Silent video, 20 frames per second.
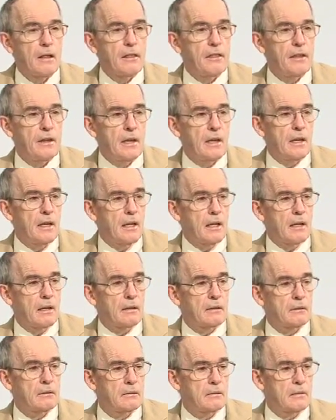the,
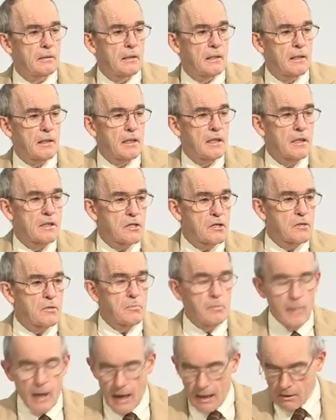uh, this
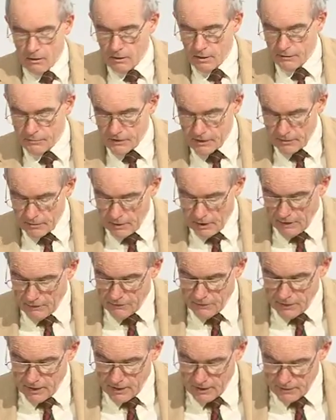matter of,
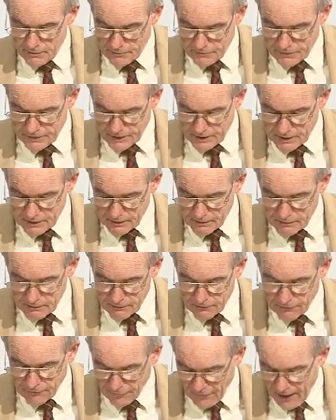of, of uh,
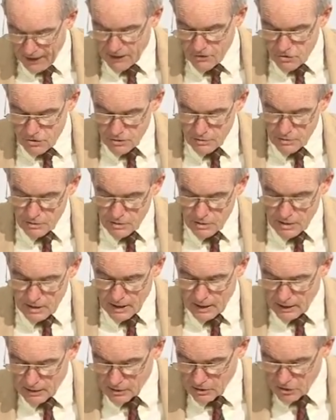factions
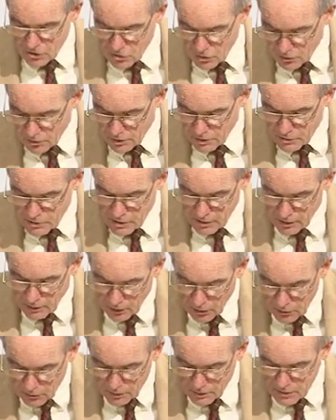and disorders at
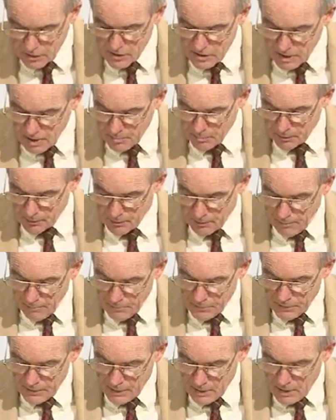the Lord's Supper,
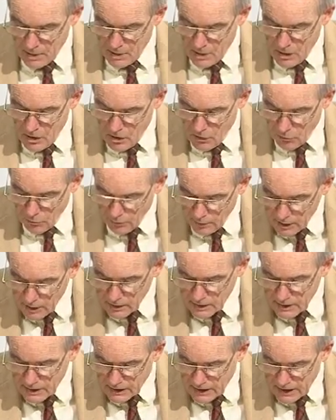
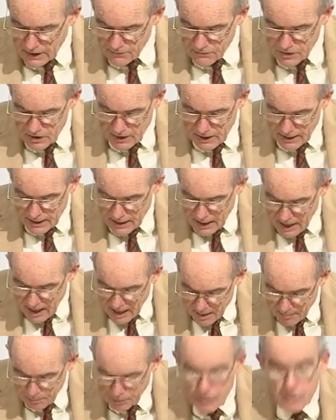really gives an
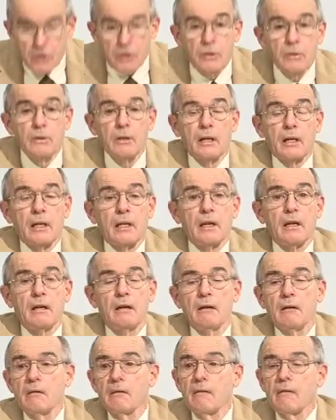
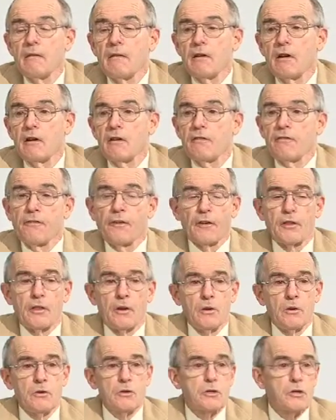opportunity for
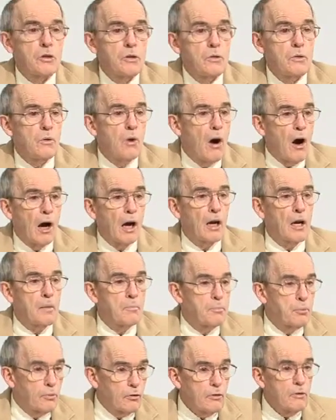those who are
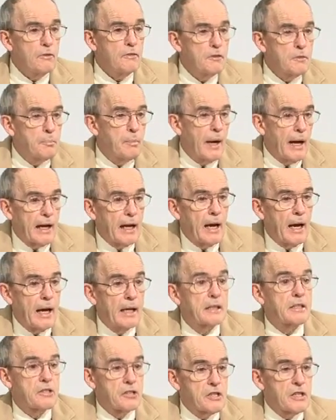approved by
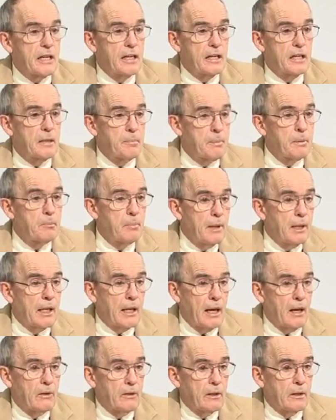God to stand up and be
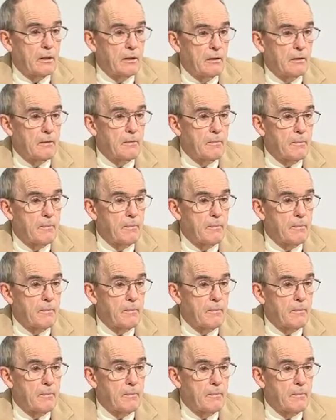counted.